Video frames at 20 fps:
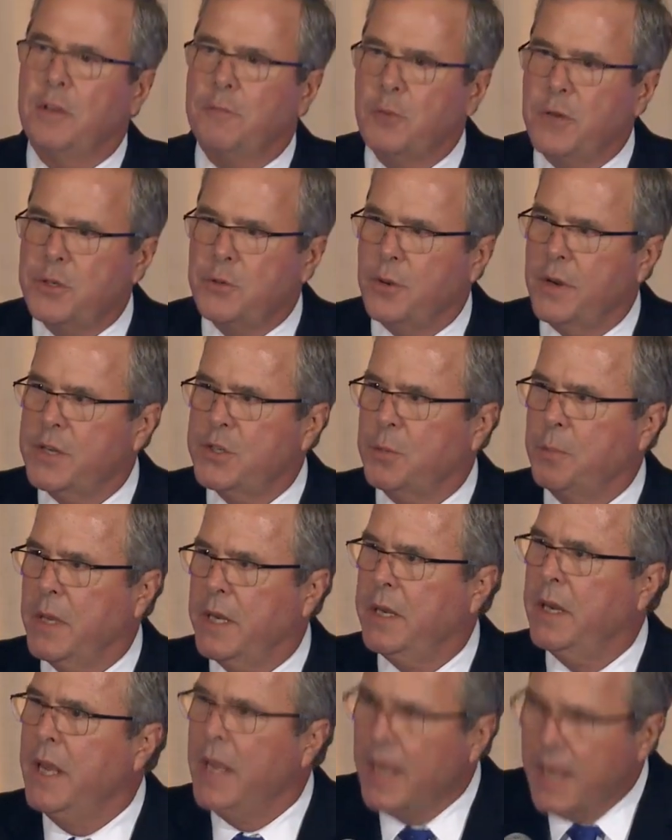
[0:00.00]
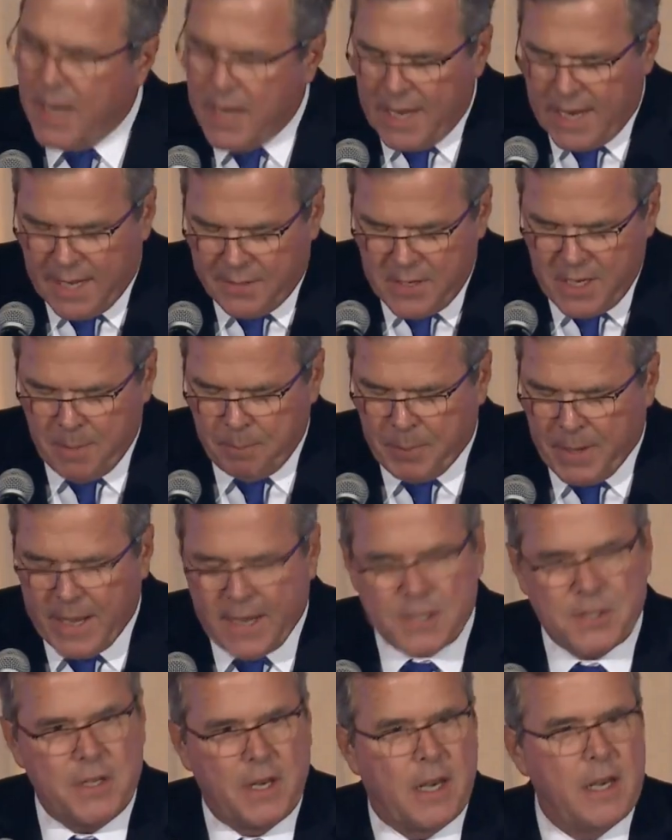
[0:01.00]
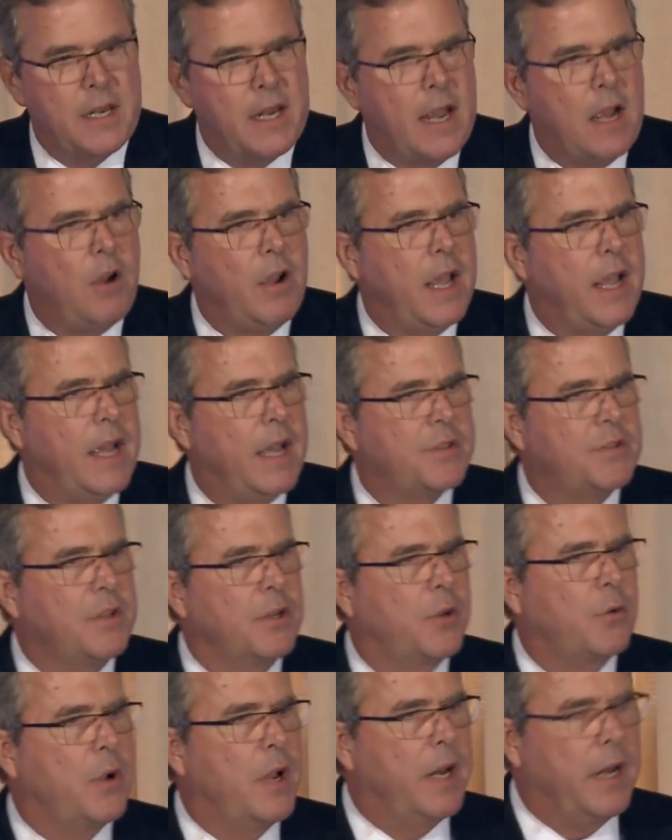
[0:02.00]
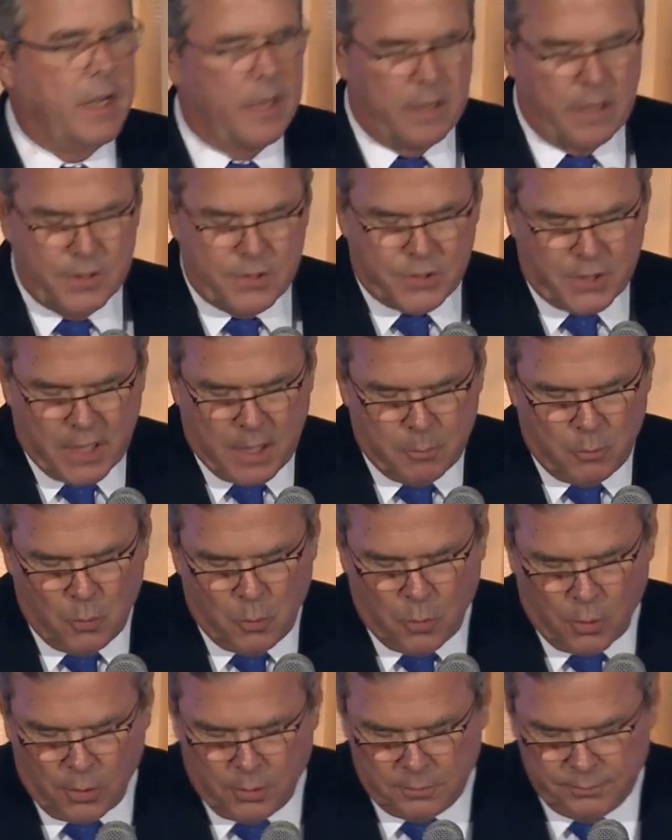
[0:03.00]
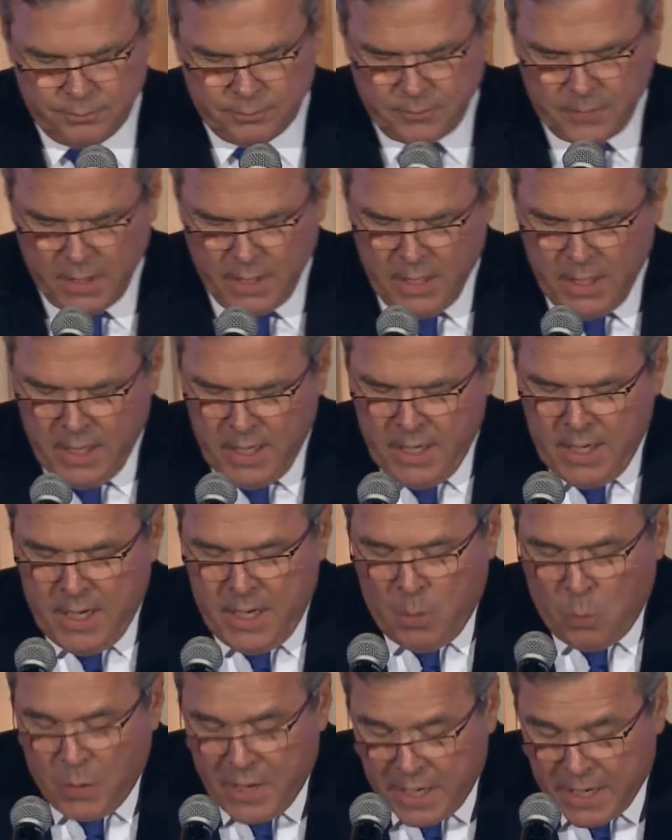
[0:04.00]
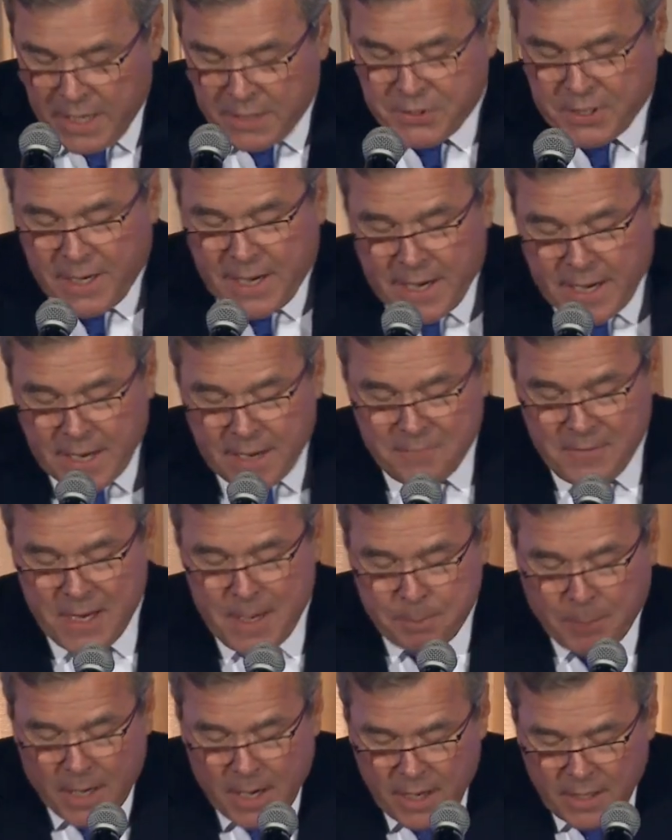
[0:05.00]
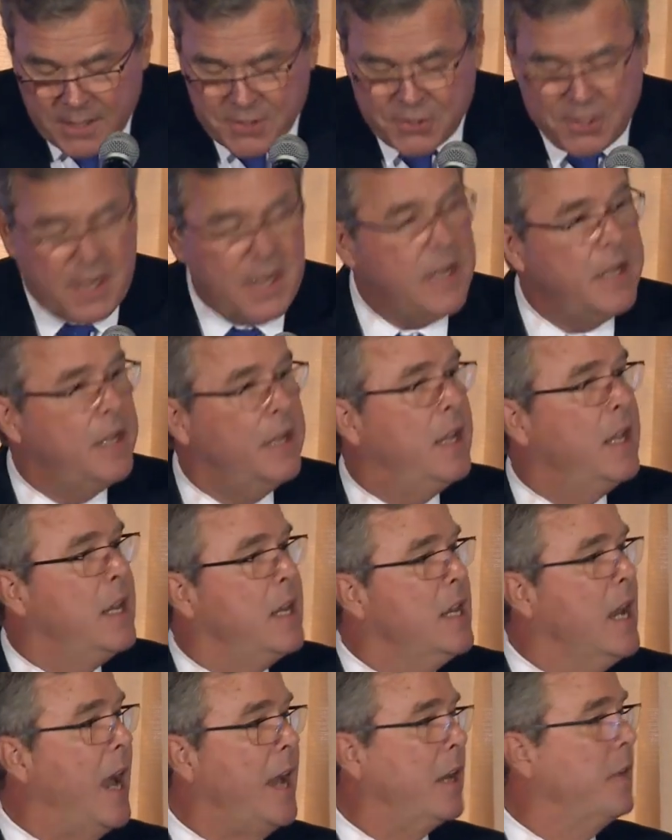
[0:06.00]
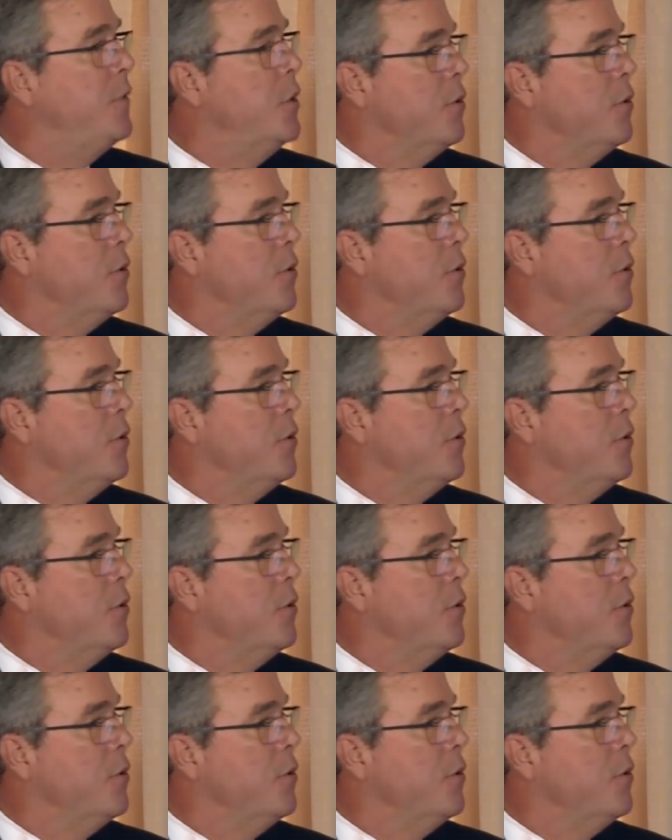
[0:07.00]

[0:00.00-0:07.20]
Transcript: of retrenchment and the impacts that it now has in creating an unstable world. We need to have a policy not of